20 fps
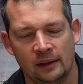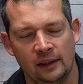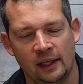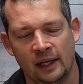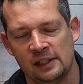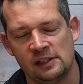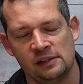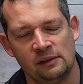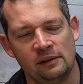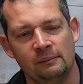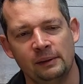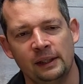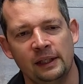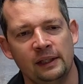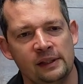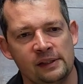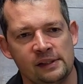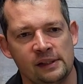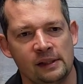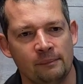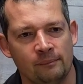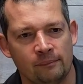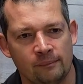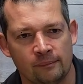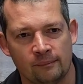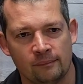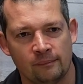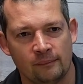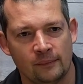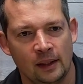extremely easy.
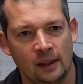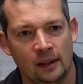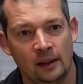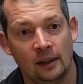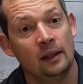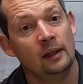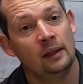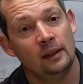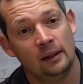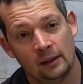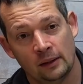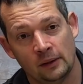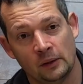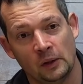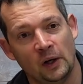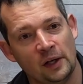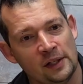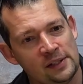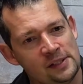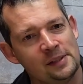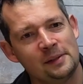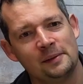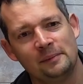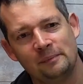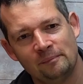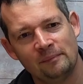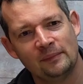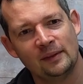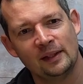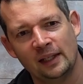Cost,
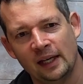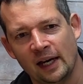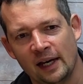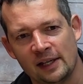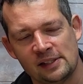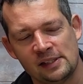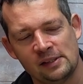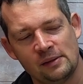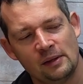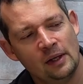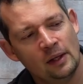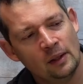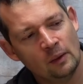yes.